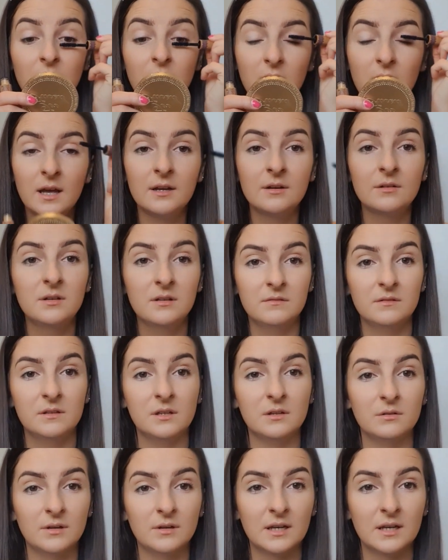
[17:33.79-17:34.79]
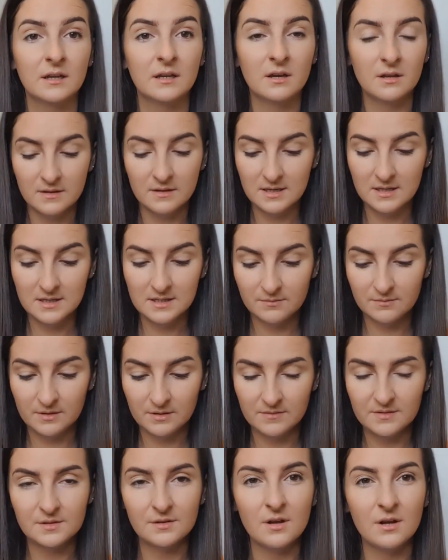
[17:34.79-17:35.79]
I don't even know when I got this, when I
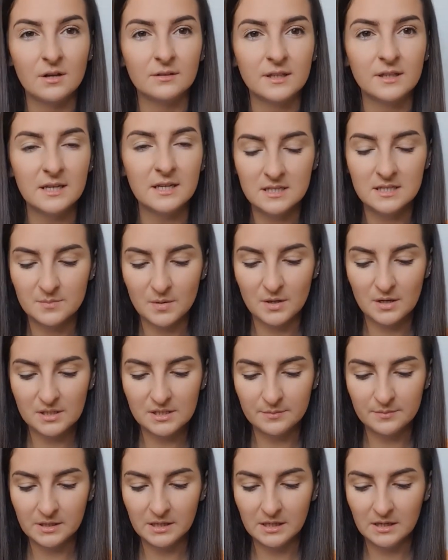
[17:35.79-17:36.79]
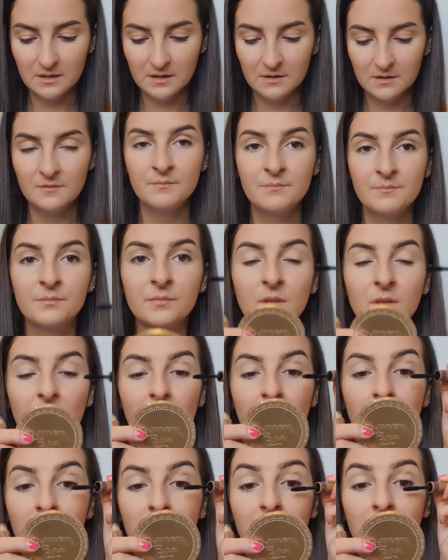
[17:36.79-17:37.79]
was on holidays possibly.
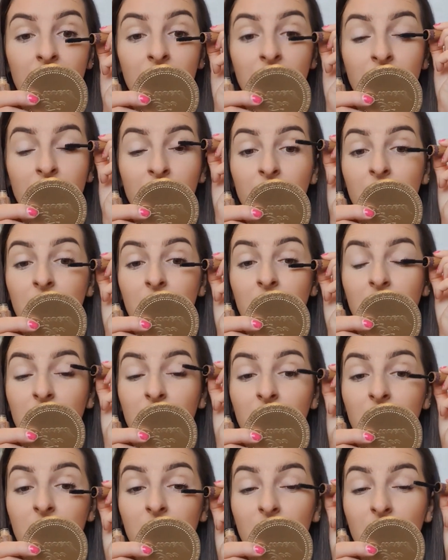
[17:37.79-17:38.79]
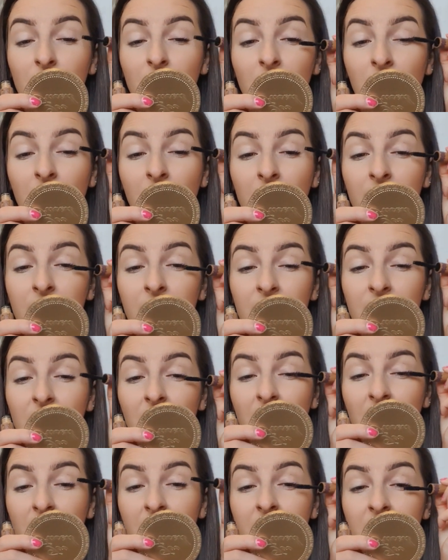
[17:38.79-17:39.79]
I've never
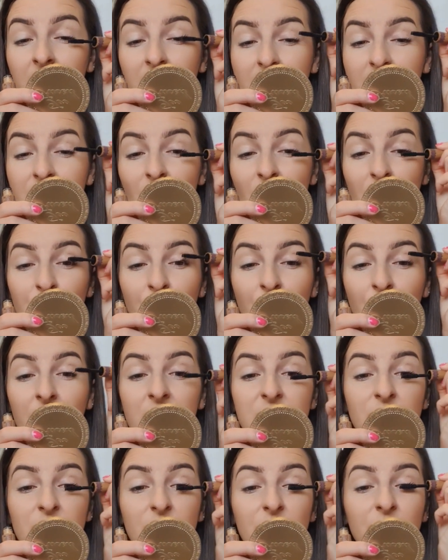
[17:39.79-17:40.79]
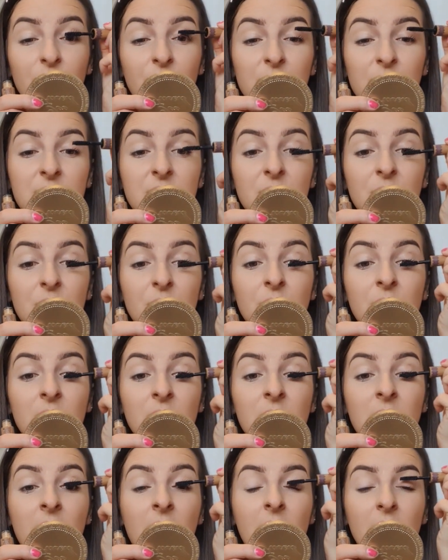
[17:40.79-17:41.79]
had any of the Tarte products before, so
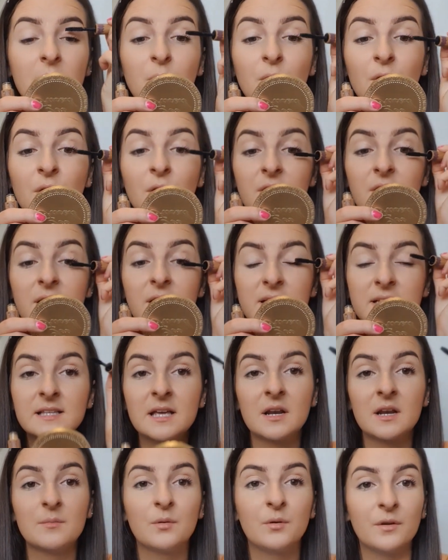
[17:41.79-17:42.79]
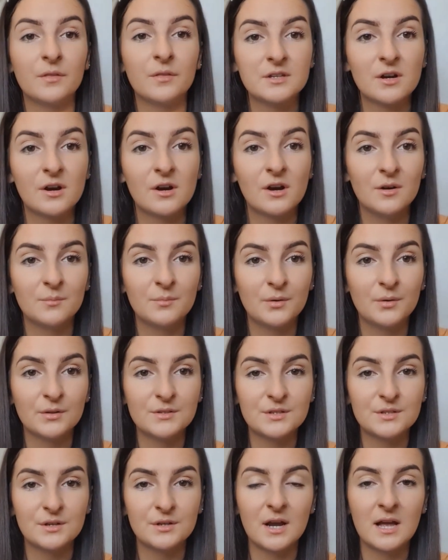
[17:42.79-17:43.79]
I bought this and I bought the Tarte
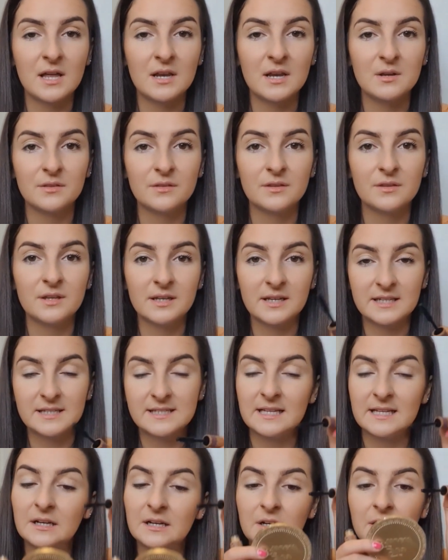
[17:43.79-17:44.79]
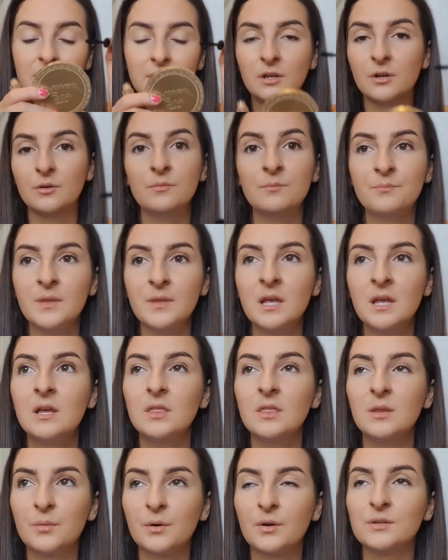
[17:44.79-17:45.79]
bronzer and the concealer. No,
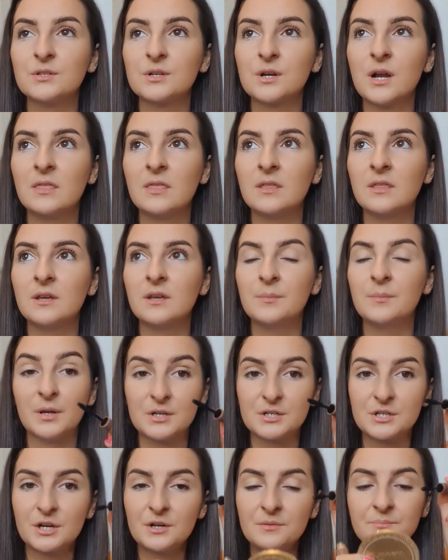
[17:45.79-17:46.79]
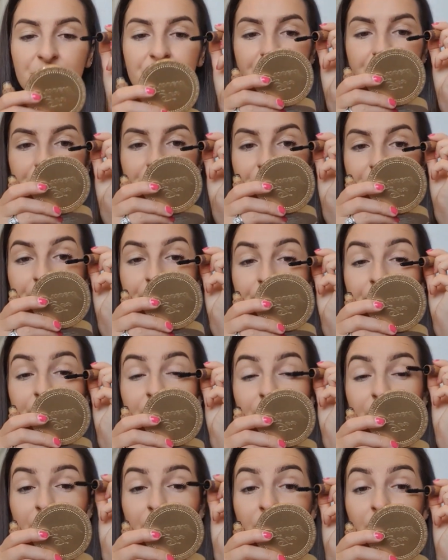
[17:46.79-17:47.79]
the bronzer and the blusher.
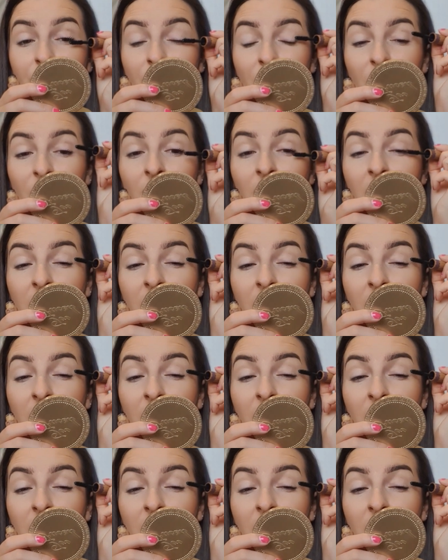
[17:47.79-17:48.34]
And I